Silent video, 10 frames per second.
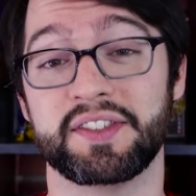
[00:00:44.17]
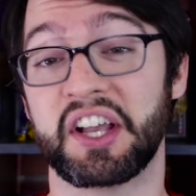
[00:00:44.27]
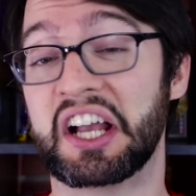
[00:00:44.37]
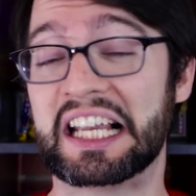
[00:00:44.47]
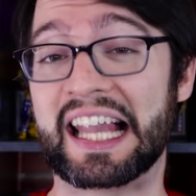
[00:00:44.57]
is
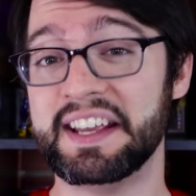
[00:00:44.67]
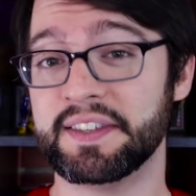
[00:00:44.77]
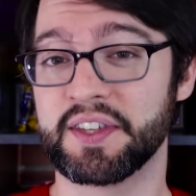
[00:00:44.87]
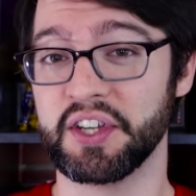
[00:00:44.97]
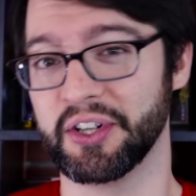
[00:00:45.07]

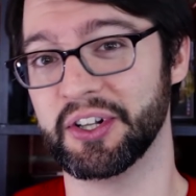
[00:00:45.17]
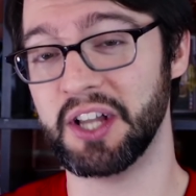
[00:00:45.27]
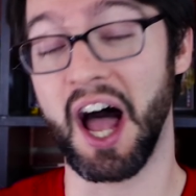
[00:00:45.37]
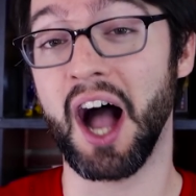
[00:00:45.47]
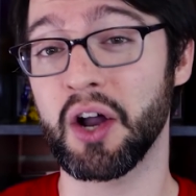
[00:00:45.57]

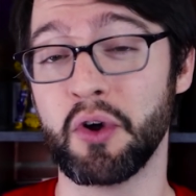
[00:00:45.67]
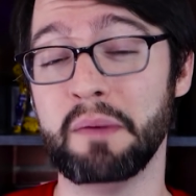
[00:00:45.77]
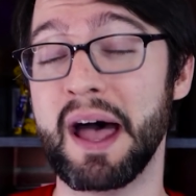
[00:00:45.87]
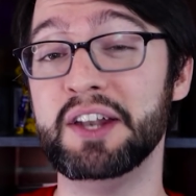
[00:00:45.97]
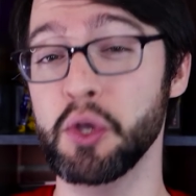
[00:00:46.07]
Glacial
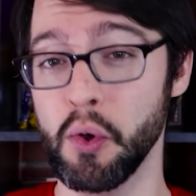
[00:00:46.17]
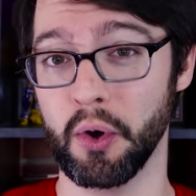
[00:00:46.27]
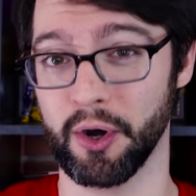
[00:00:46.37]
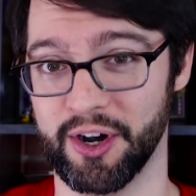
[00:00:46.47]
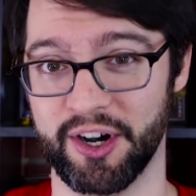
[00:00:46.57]

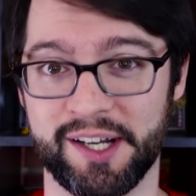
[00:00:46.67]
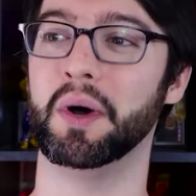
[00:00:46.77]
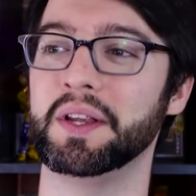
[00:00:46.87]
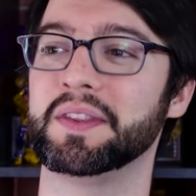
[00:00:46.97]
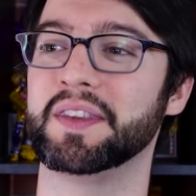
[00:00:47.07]
Aquamadur.
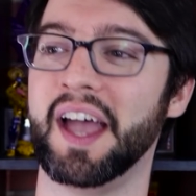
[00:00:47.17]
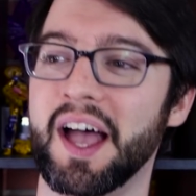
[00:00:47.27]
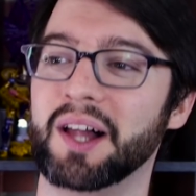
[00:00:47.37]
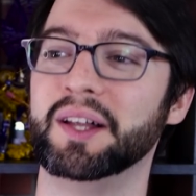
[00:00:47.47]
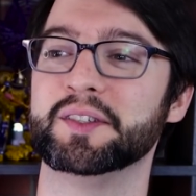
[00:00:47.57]
What the
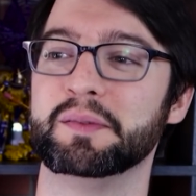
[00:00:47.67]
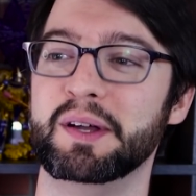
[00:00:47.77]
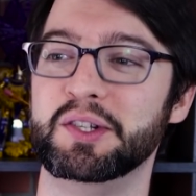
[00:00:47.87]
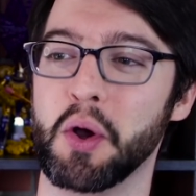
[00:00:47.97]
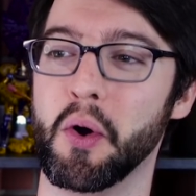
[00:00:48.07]
hell is a
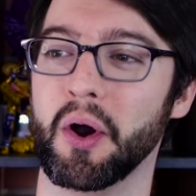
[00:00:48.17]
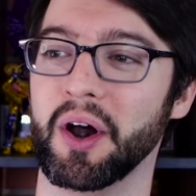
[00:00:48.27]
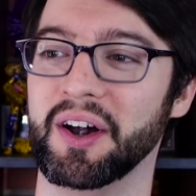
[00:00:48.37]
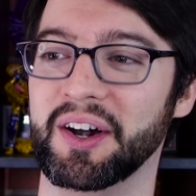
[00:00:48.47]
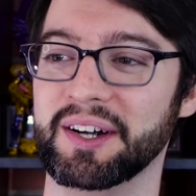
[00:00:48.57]

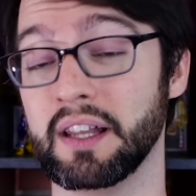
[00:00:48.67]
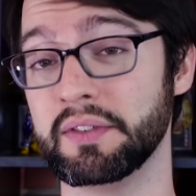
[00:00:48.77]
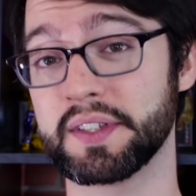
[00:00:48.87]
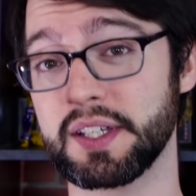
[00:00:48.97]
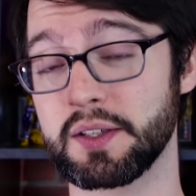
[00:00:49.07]
Madur?
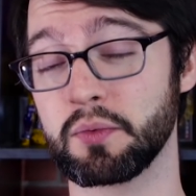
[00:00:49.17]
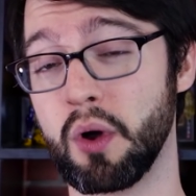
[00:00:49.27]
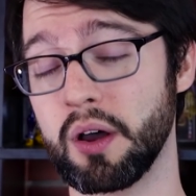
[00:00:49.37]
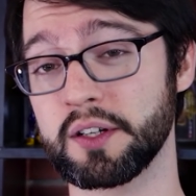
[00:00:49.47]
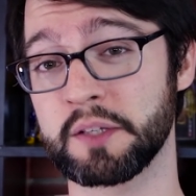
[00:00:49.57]
Level 6
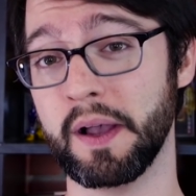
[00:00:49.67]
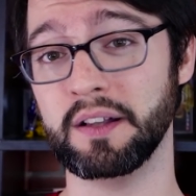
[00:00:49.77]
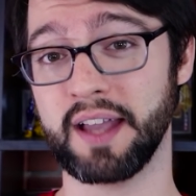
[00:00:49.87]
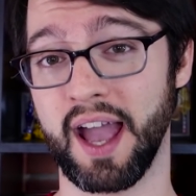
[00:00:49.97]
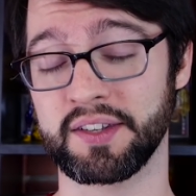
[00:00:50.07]
Water
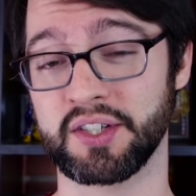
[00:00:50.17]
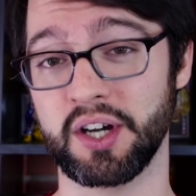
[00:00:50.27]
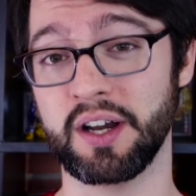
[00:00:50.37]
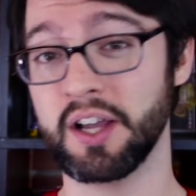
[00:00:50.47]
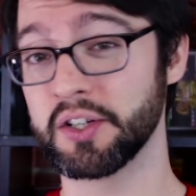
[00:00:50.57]

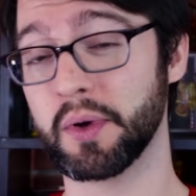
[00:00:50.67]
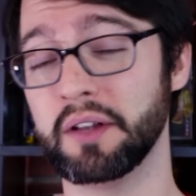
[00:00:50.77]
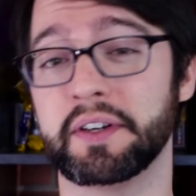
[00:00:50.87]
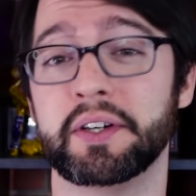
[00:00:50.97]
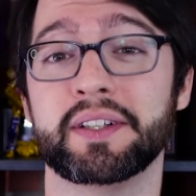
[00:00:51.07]
Spellcaster,
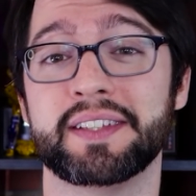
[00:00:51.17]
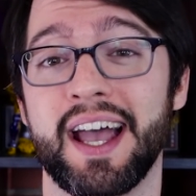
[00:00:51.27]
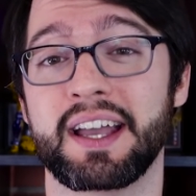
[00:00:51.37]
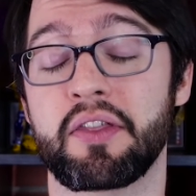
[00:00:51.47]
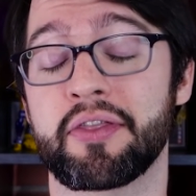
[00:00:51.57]
1200
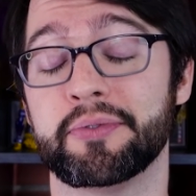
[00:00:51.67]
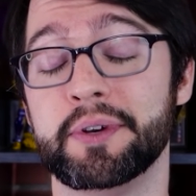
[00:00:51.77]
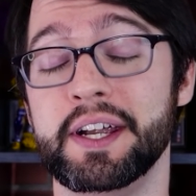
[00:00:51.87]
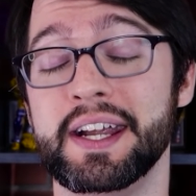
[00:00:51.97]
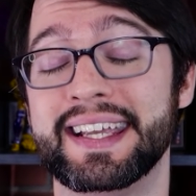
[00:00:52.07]
attack,
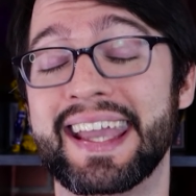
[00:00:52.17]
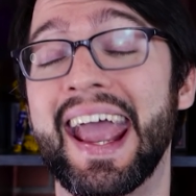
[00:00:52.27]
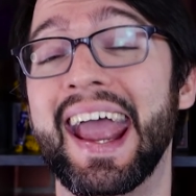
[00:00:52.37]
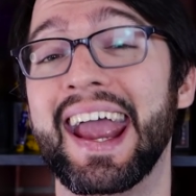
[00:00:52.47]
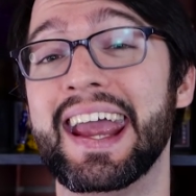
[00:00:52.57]

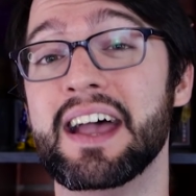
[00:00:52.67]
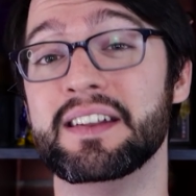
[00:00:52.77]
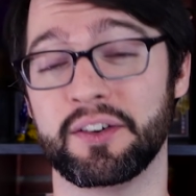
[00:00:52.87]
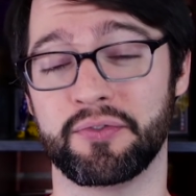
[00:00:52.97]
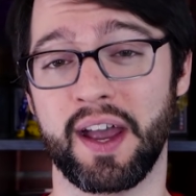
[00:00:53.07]
3k
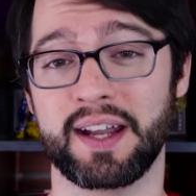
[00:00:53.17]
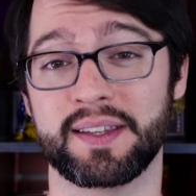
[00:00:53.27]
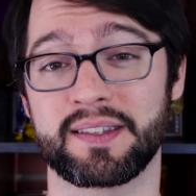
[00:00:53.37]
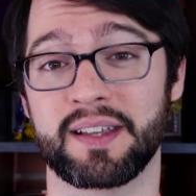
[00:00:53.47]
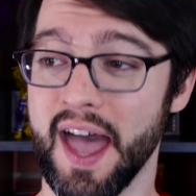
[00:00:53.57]

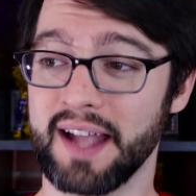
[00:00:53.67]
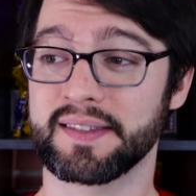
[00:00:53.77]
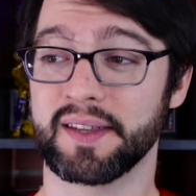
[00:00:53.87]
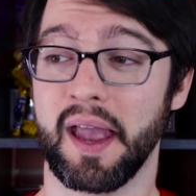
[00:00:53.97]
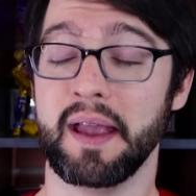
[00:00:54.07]
defense.
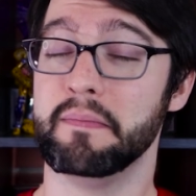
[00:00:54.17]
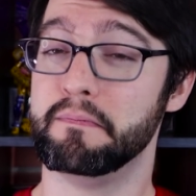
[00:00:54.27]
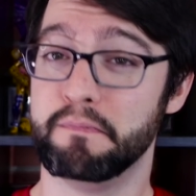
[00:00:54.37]
That's a